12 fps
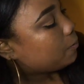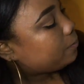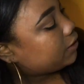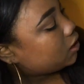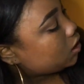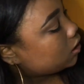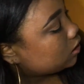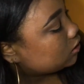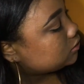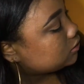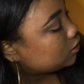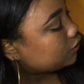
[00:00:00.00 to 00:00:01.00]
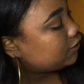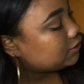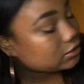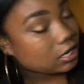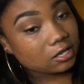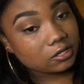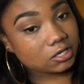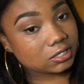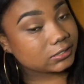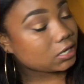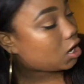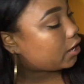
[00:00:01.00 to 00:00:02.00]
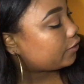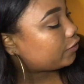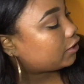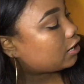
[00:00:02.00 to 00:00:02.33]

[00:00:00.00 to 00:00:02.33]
because these colors, the